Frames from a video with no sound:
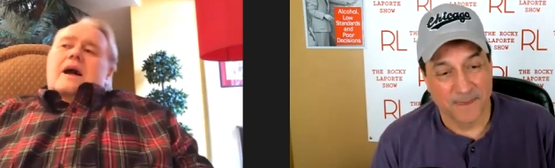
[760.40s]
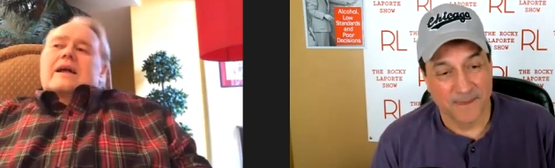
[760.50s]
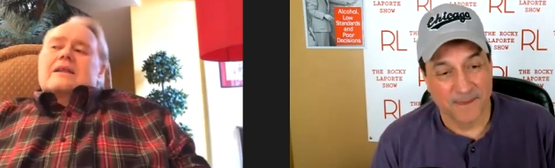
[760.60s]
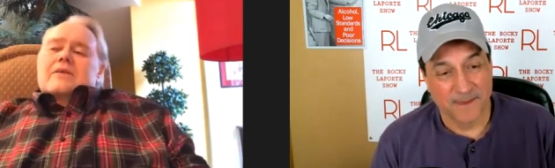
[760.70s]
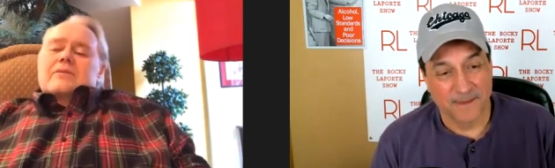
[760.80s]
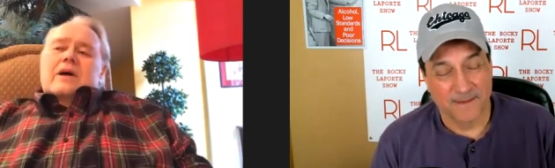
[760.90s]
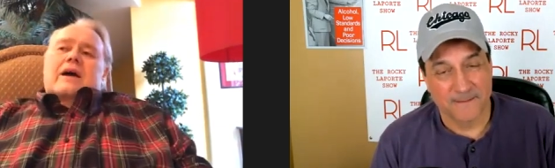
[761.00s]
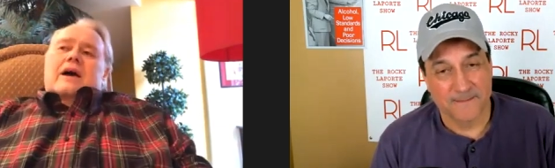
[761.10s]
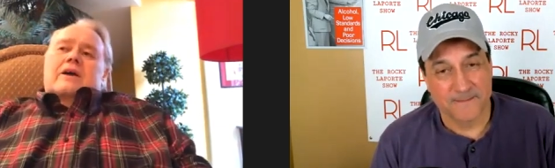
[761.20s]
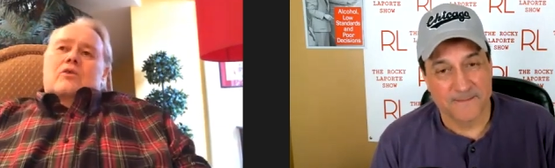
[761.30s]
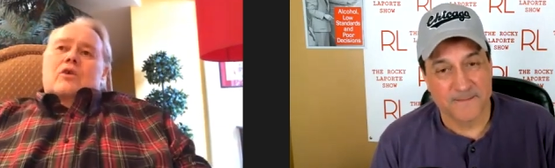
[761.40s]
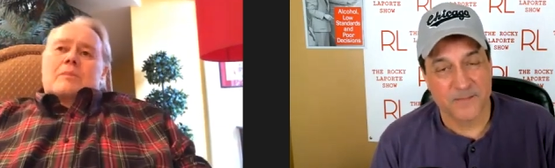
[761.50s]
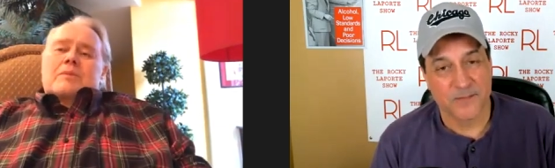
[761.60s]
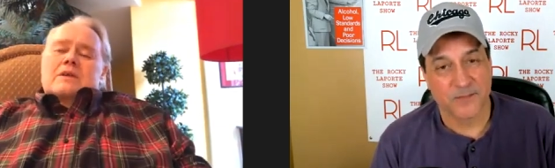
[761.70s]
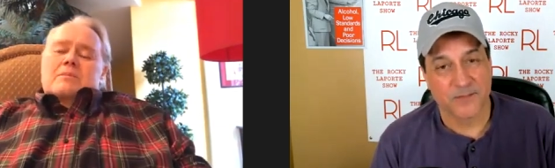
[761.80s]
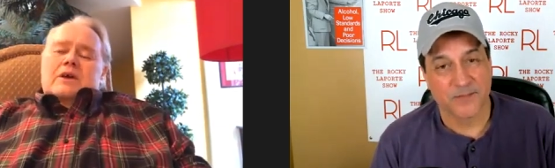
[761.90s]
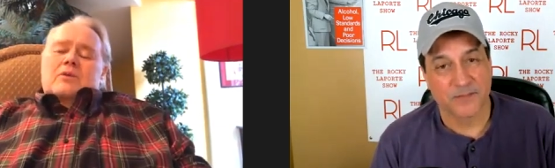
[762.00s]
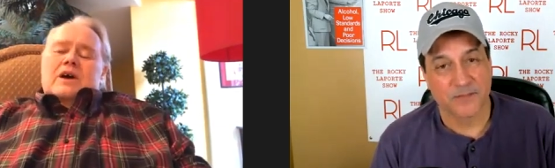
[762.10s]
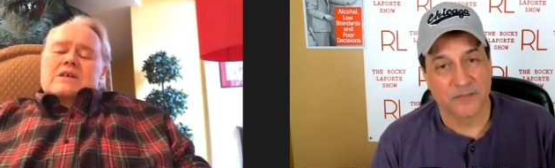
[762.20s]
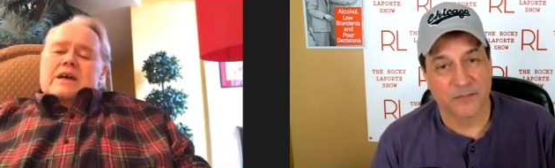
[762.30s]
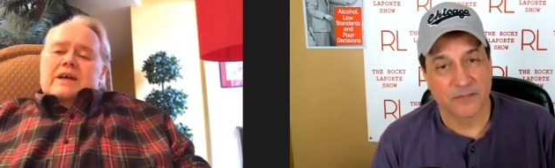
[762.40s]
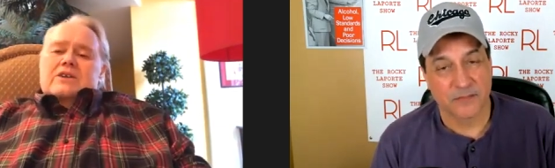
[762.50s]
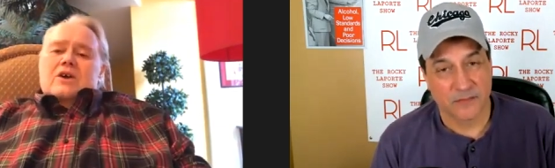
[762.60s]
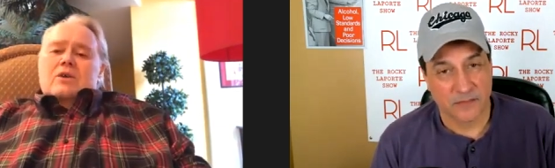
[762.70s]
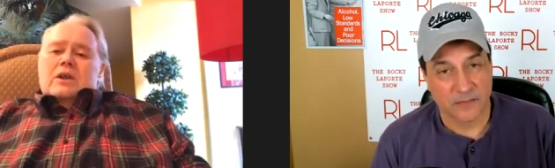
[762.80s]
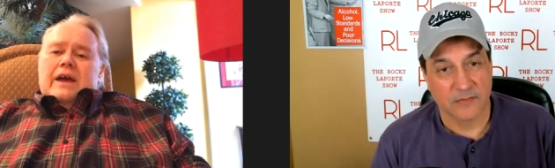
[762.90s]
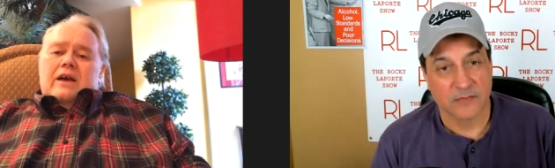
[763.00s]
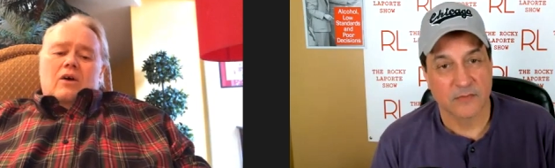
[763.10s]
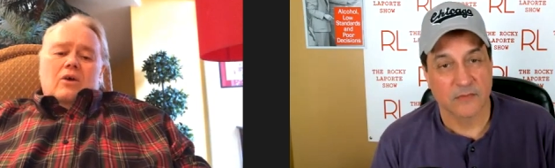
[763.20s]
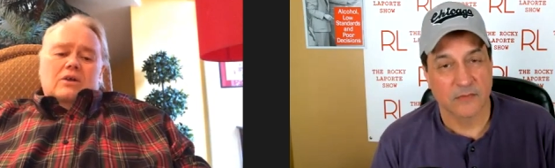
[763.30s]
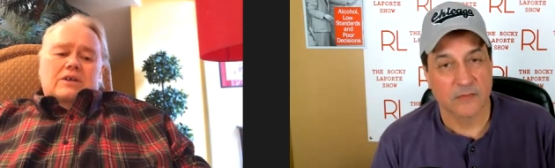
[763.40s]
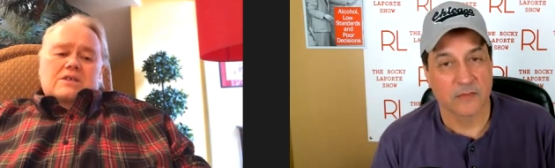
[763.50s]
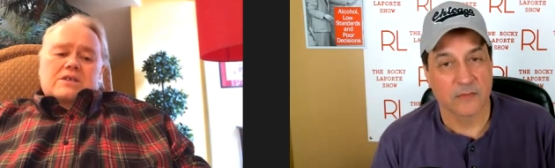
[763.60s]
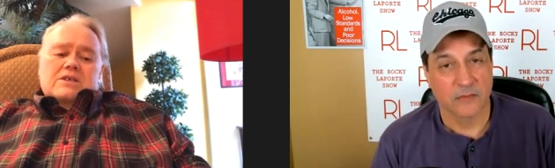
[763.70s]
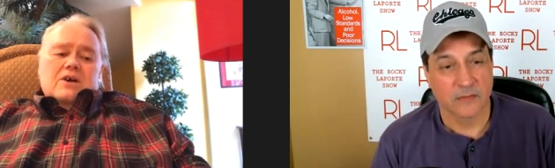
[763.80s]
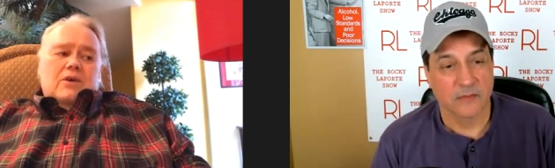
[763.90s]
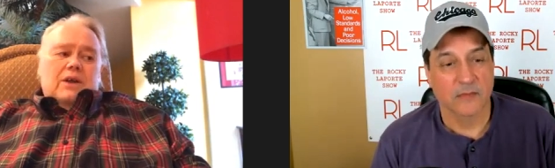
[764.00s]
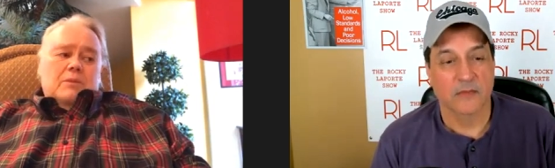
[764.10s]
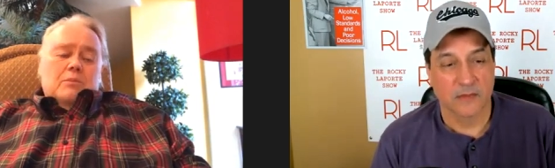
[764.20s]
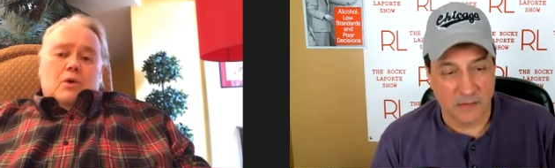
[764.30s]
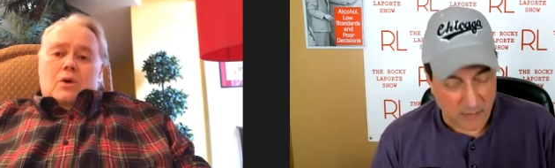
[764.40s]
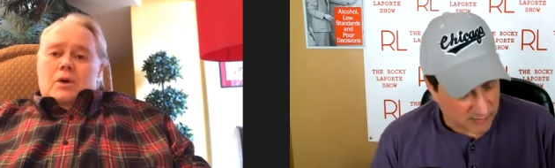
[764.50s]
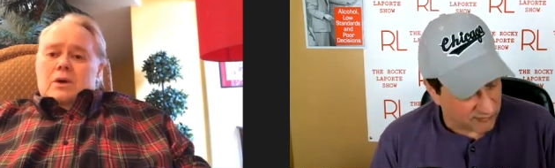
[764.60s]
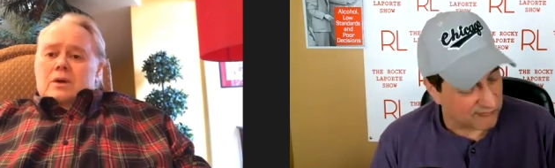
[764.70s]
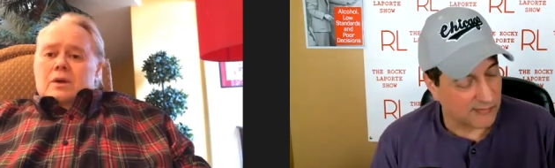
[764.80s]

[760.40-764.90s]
Speaker 1: I love that. I grew up in the Midwest. I don't like cold and snow anymore.